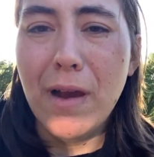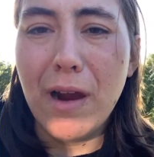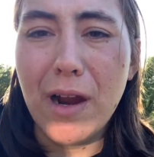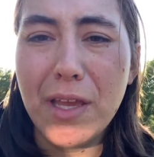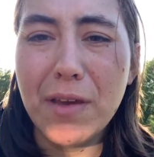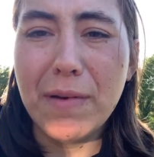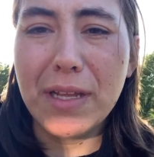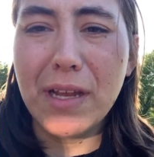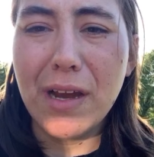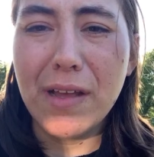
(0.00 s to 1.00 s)
Are
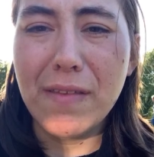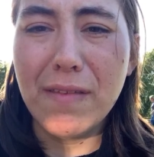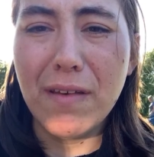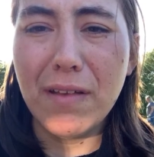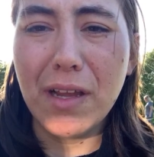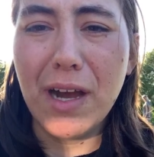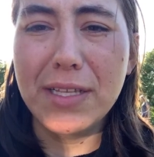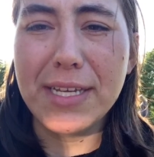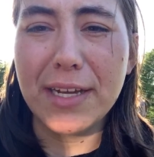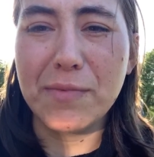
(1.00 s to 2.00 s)
you still in
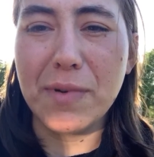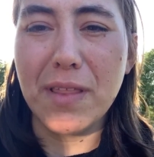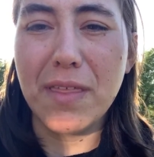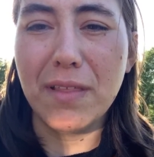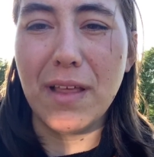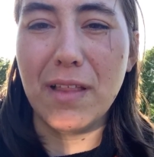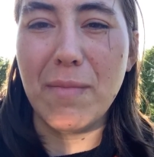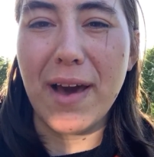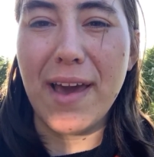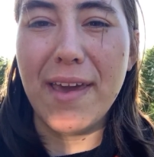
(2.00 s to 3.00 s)
contact with
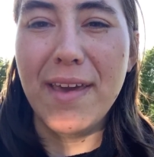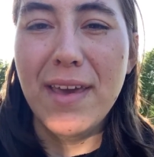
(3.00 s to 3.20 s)
Lullaby?